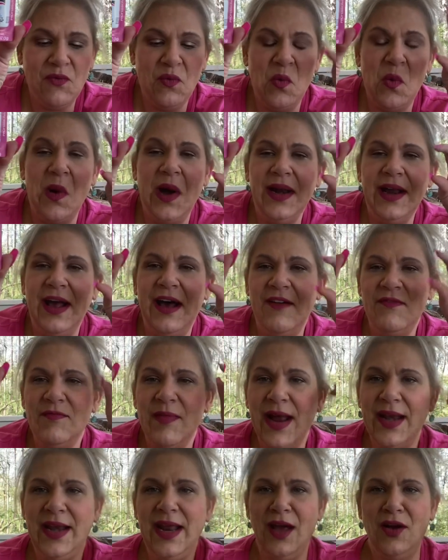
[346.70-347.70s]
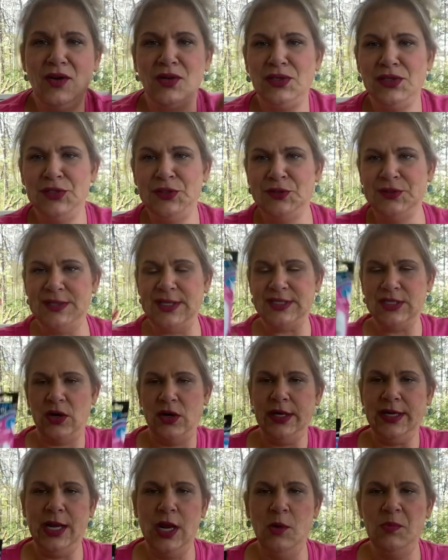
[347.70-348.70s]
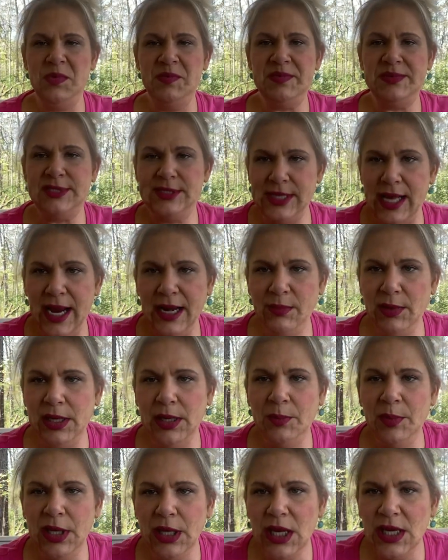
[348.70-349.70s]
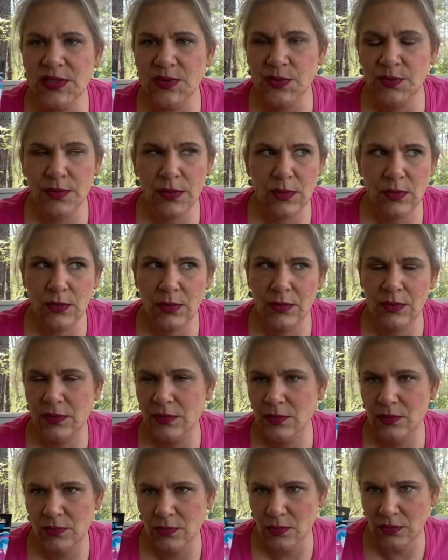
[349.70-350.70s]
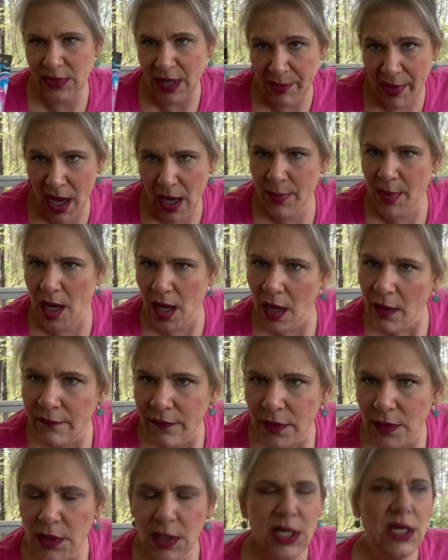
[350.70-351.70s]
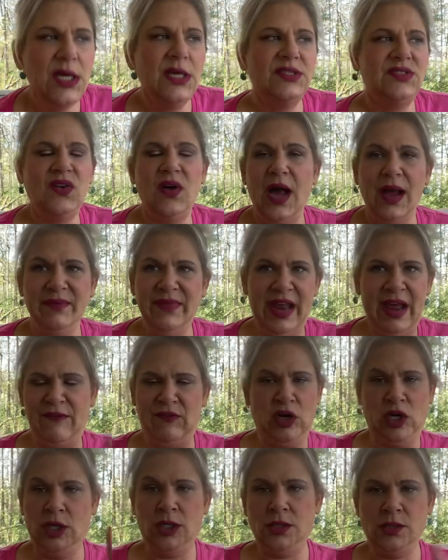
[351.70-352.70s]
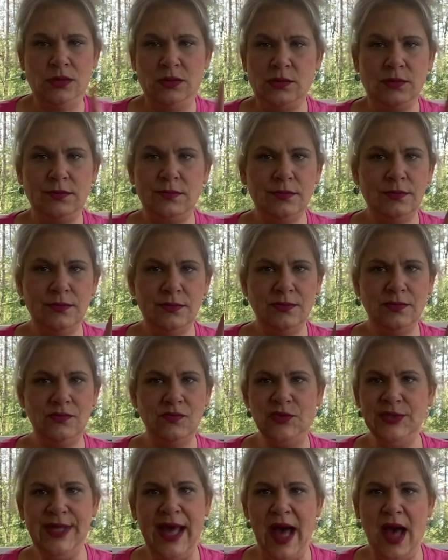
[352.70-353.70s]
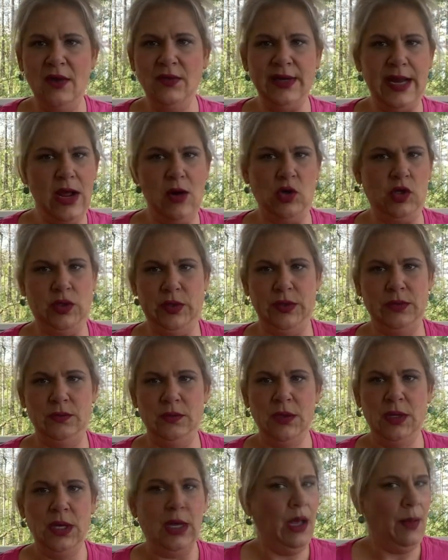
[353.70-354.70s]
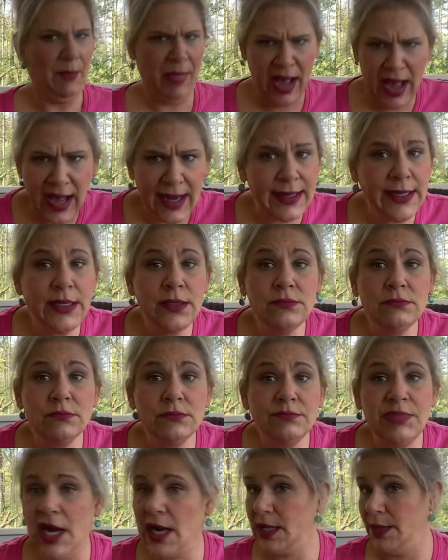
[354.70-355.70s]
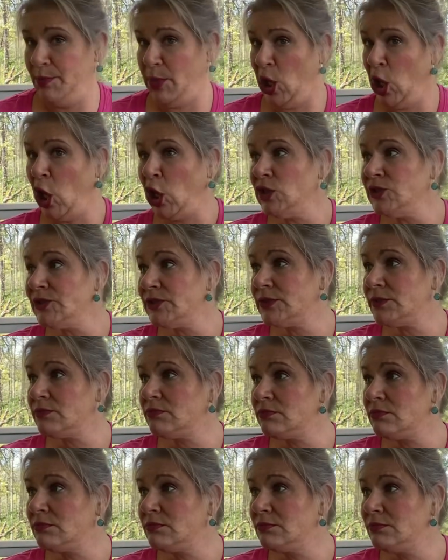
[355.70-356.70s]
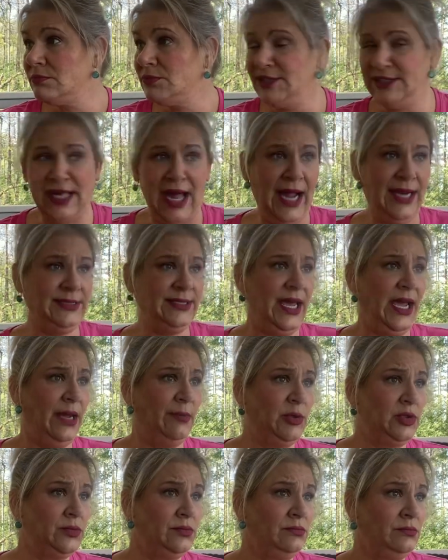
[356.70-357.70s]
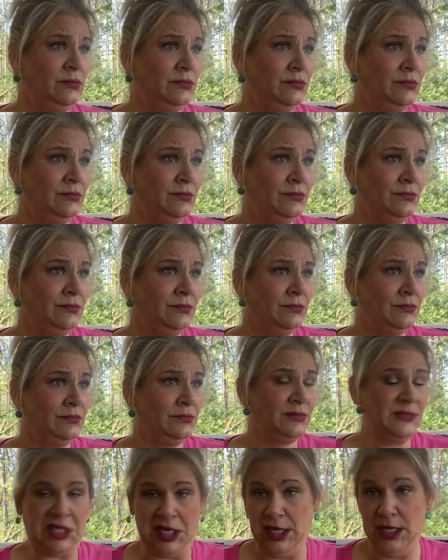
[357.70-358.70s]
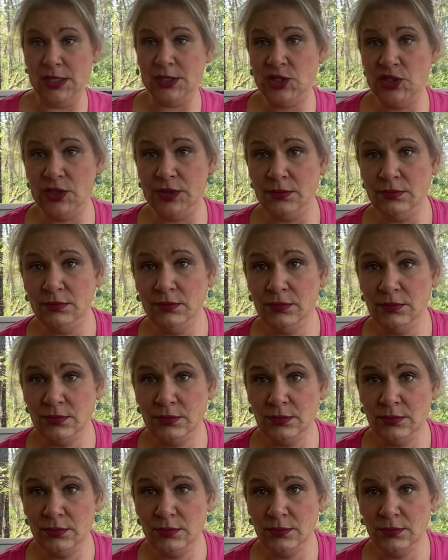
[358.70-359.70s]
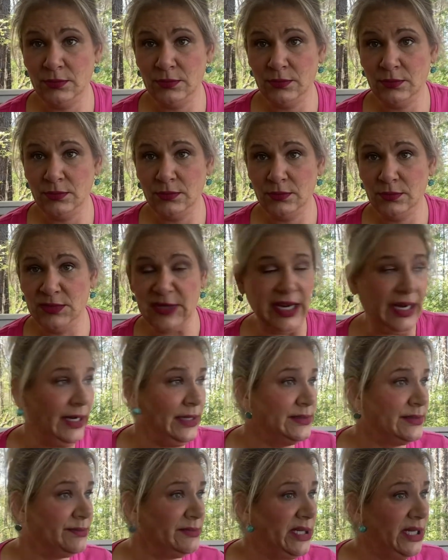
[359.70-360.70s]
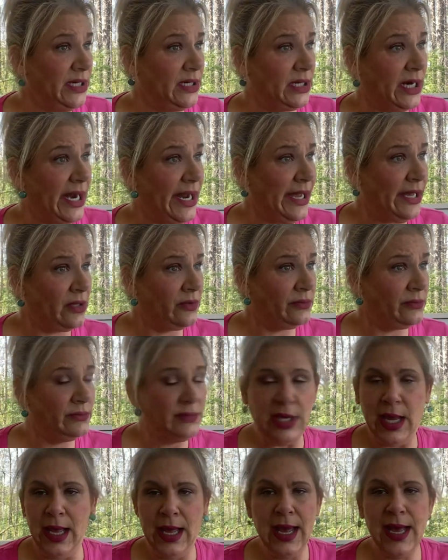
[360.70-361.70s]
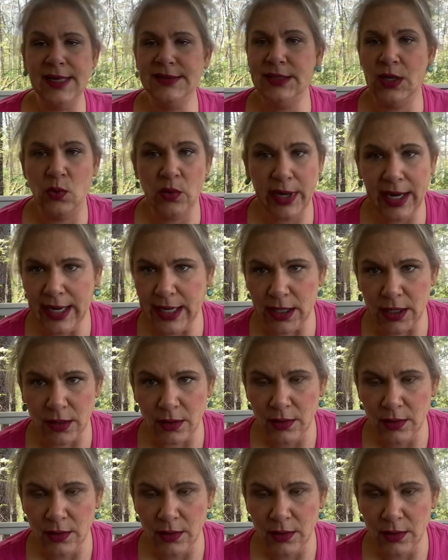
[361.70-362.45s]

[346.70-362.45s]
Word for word: one of my nail glues that's already open beside me because they pop off. So I'm never without nail glue. Pocket, pocket purse, side table, kitchen, eating some dinner out. I don't care.